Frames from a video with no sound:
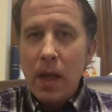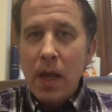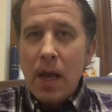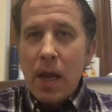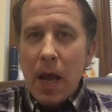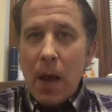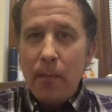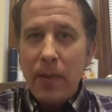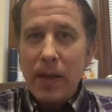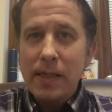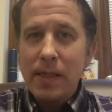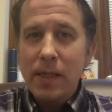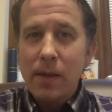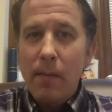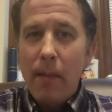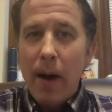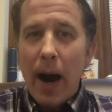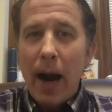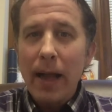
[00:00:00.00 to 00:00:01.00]

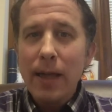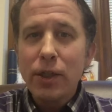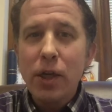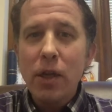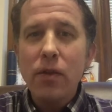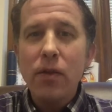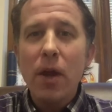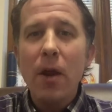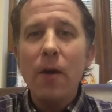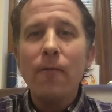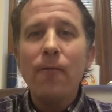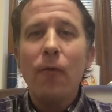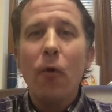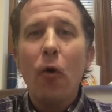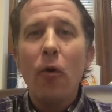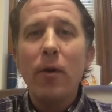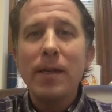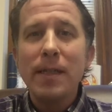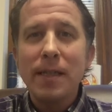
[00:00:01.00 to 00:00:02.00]
Epistemology,
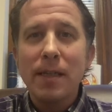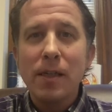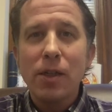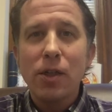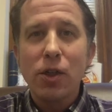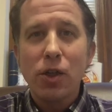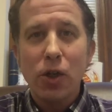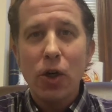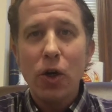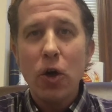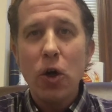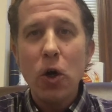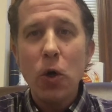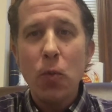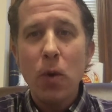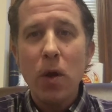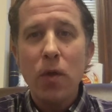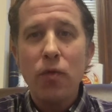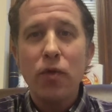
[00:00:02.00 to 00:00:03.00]
therefore, is
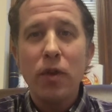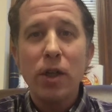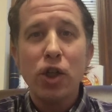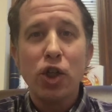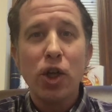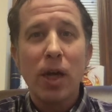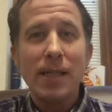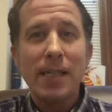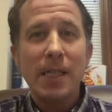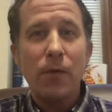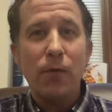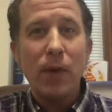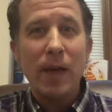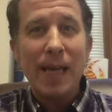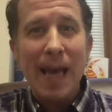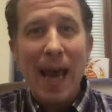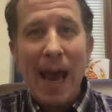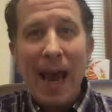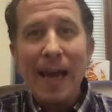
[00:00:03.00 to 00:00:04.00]
concerned with the
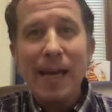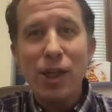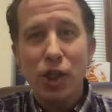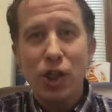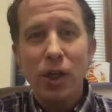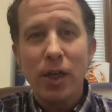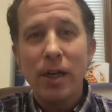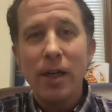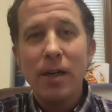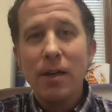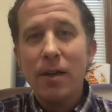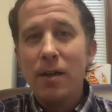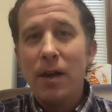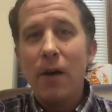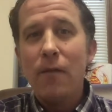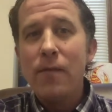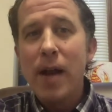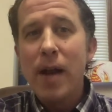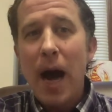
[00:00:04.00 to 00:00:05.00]
justification
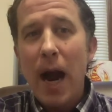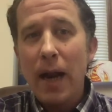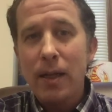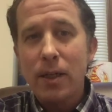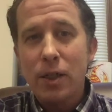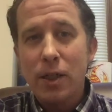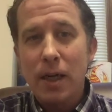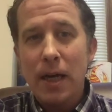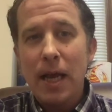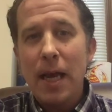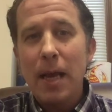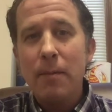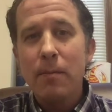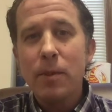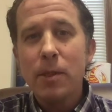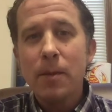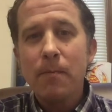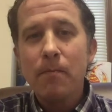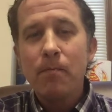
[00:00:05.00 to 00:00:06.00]
of knowledge
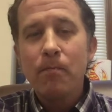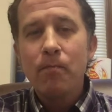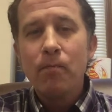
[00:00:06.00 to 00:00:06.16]
claims.